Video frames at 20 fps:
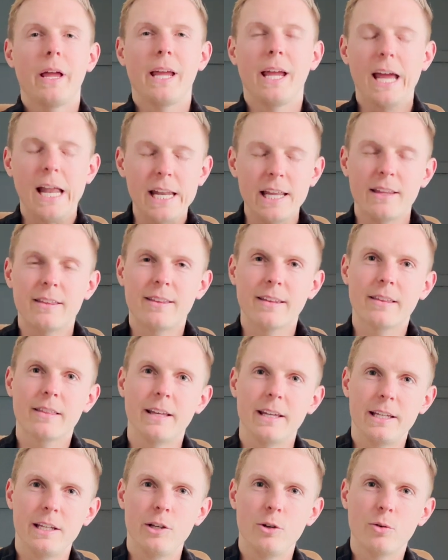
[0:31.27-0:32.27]
Anything
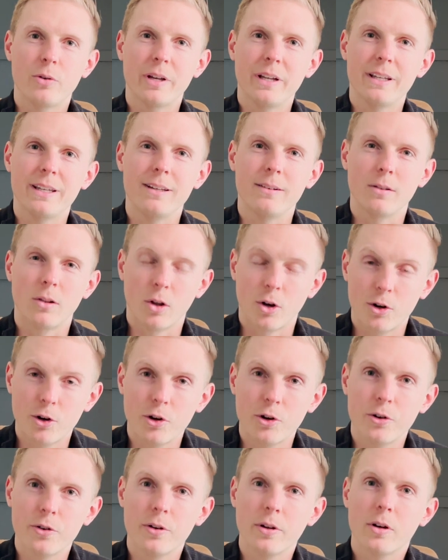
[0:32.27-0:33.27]
that you can
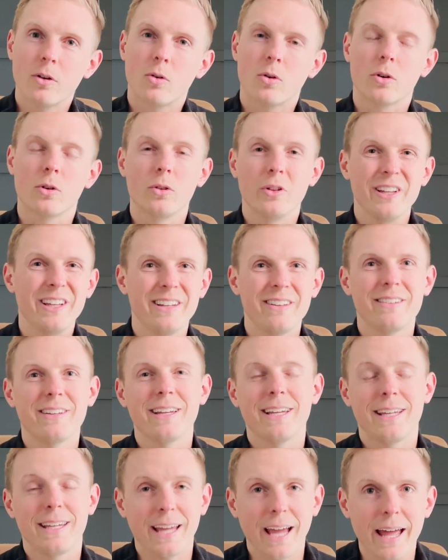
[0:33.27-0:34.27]
learn or glean
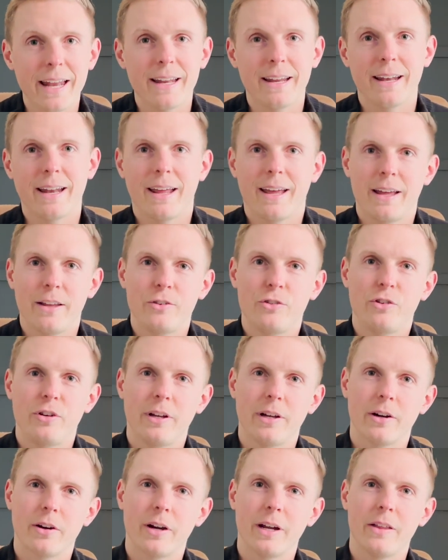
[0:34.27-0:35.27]
to get an edge
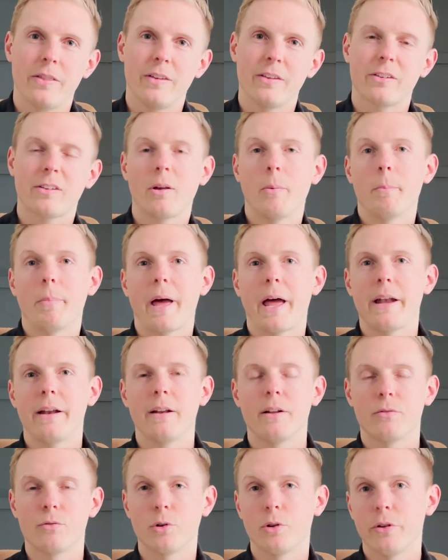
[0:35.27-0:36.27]
here in this
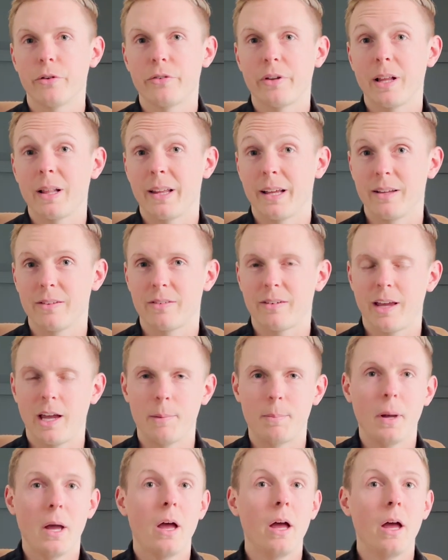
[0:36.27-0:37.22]
competitive real estate landscape,